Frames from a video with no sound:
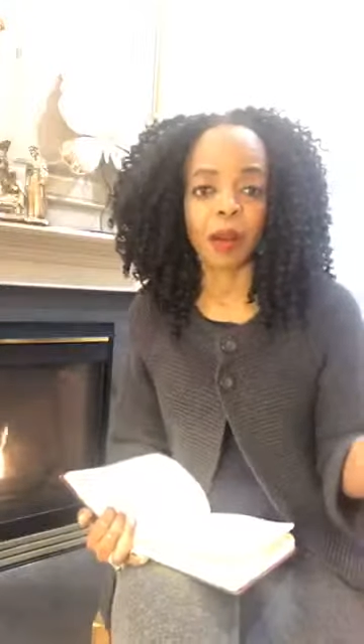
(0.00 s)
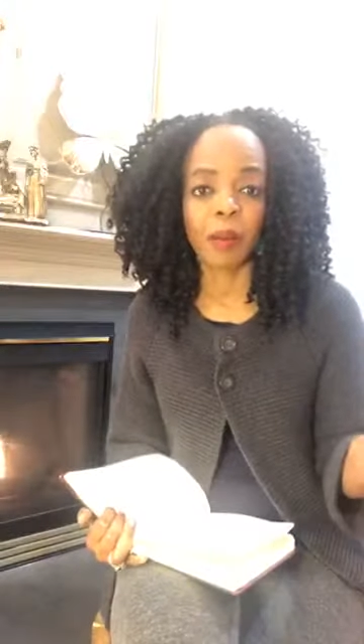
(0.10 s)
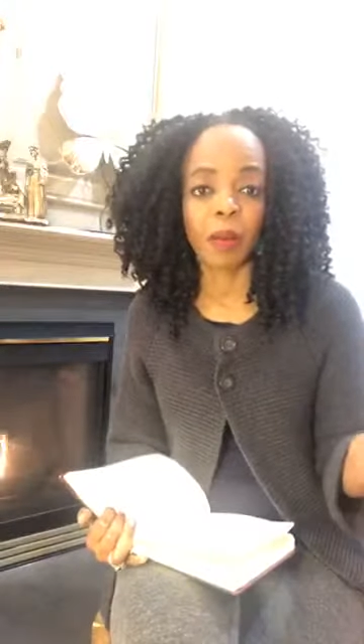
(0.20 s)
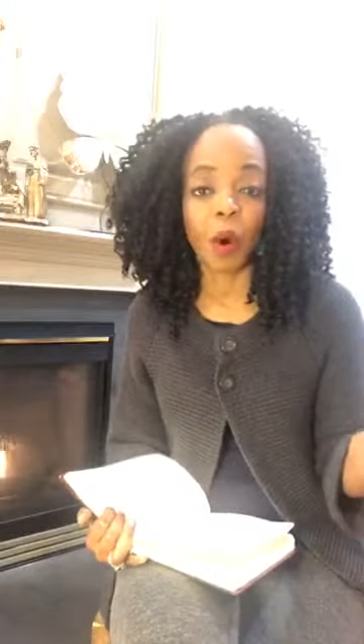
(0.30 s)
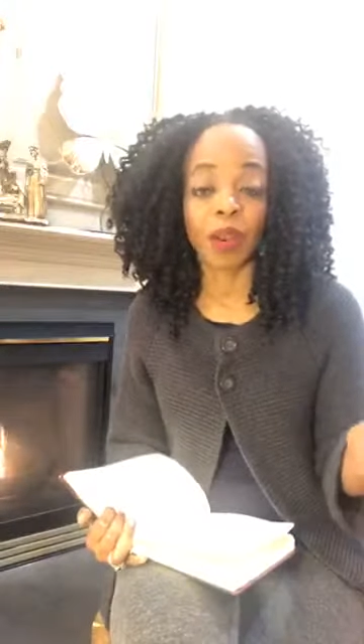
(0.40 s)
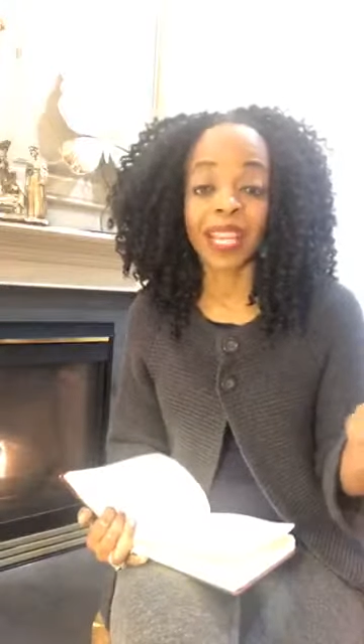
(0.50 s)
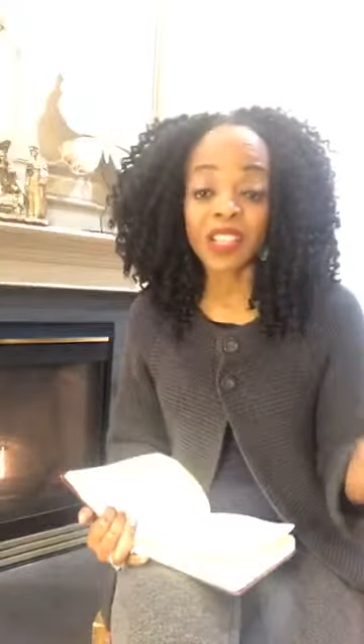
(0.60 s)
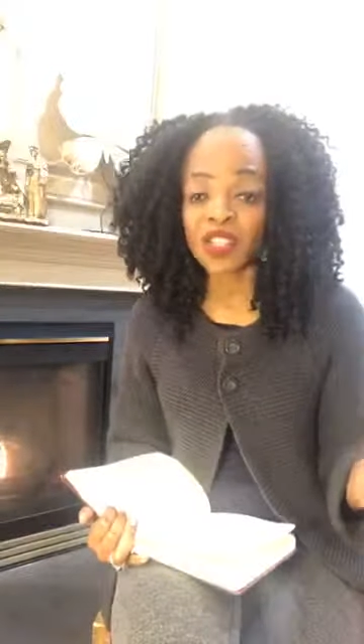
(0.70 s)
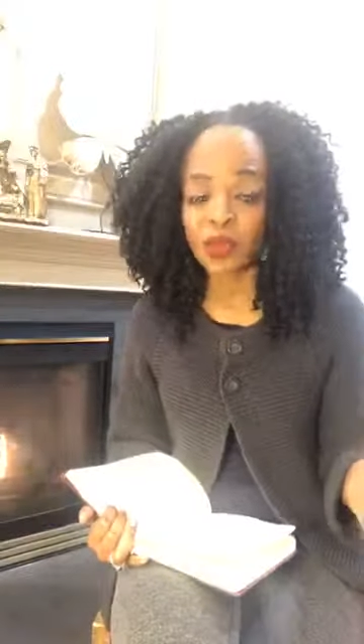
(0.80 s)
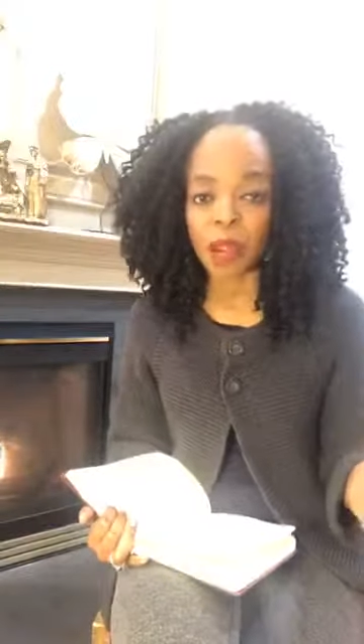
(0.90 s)
um, on
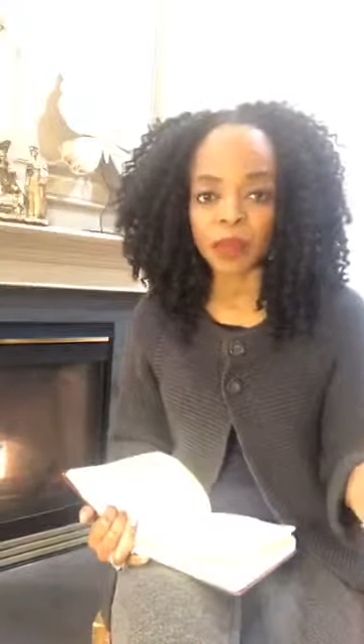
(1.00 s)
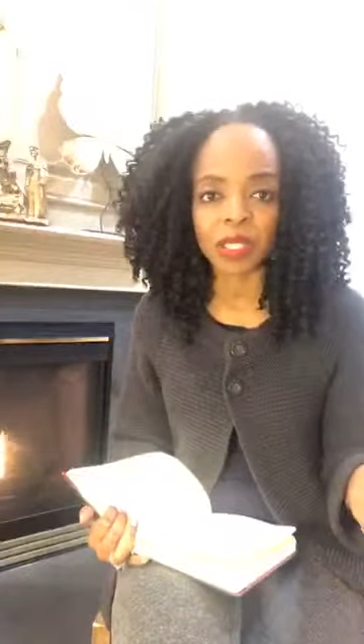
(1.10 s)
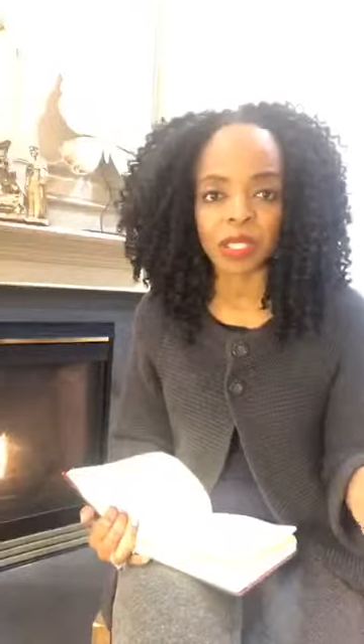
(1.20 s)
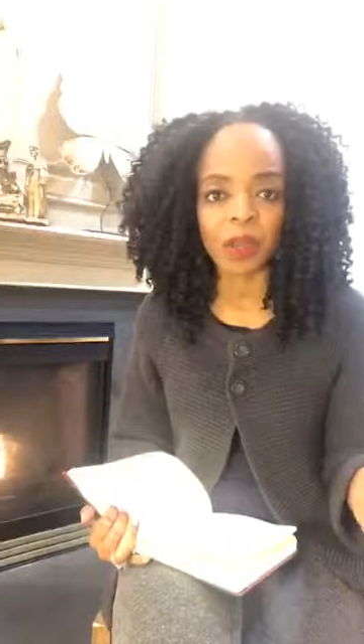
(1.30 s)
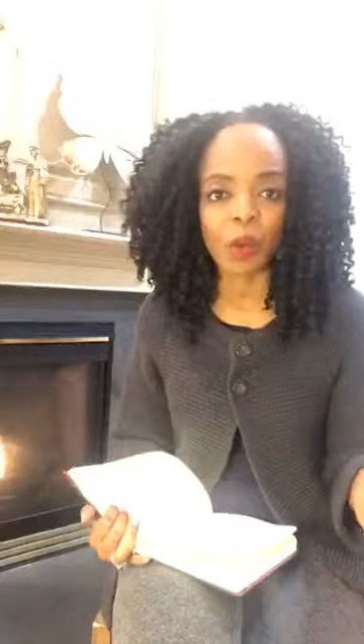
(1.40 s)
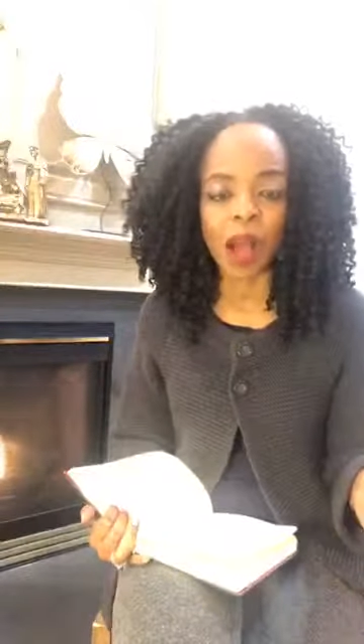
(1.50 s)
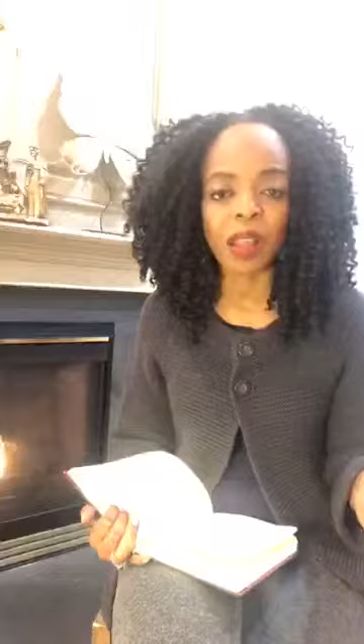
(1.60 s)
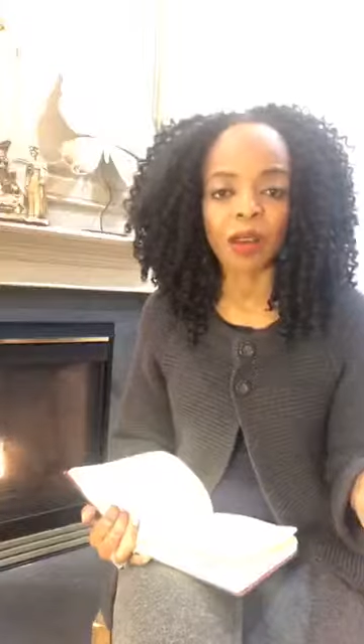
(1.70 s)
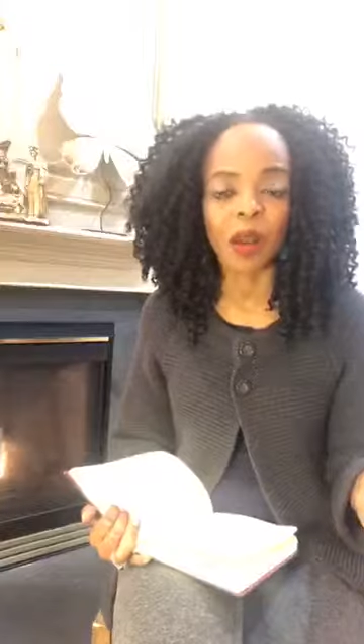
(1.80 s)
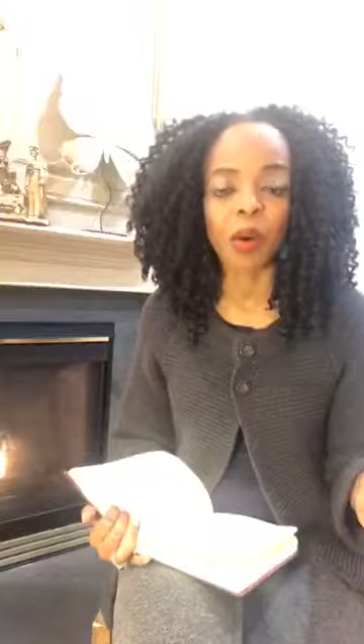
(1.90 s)
Instagram just a little
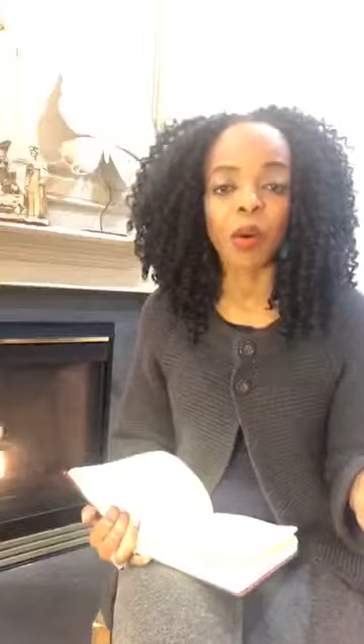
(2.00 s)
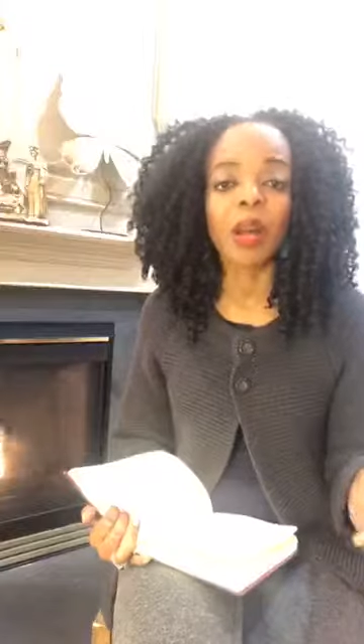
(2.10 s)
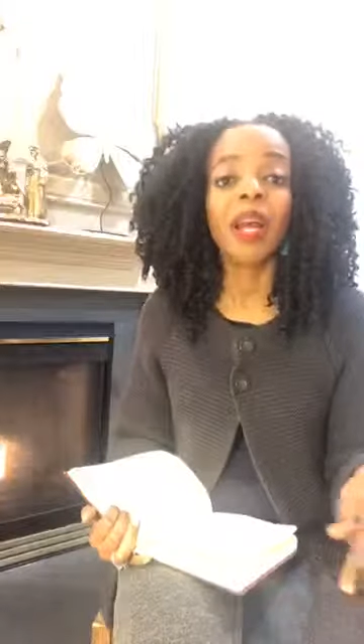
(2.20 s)
while ago,